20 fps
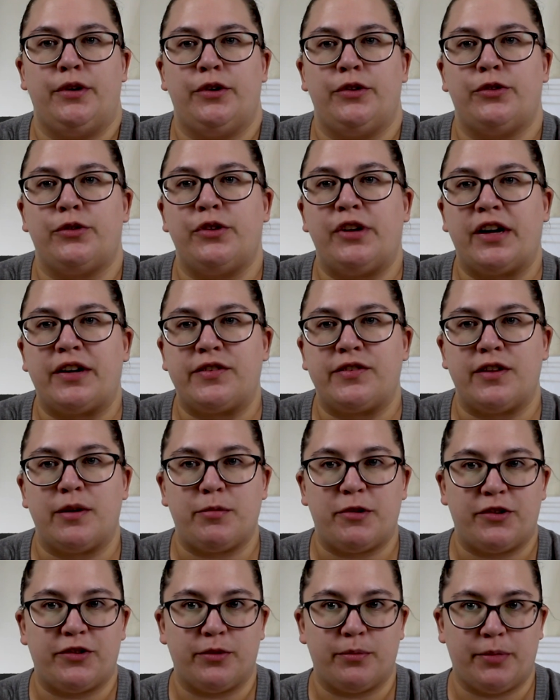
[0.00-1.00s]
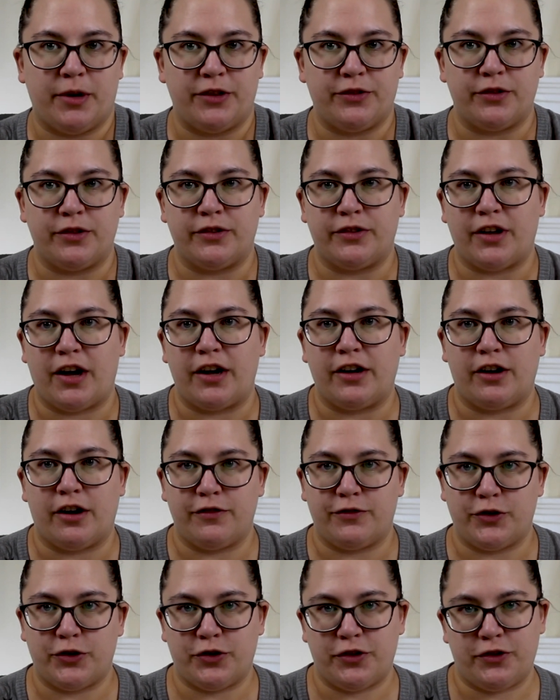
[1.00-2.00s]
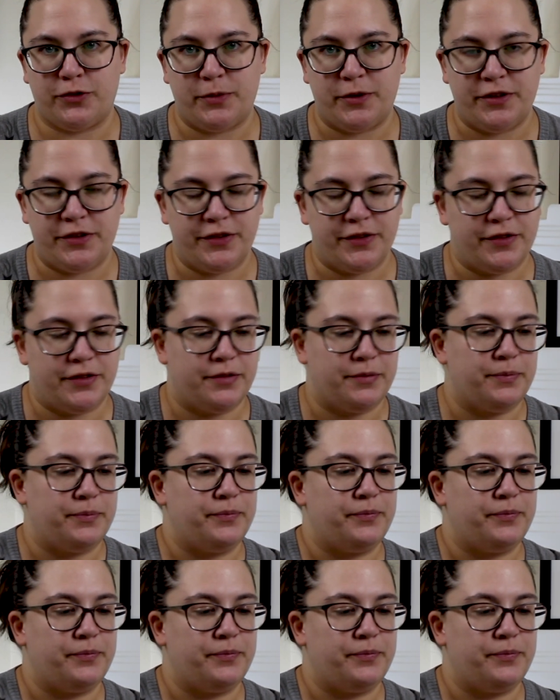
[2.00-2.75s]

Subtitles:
So next up are some puzzles I got for Christmas.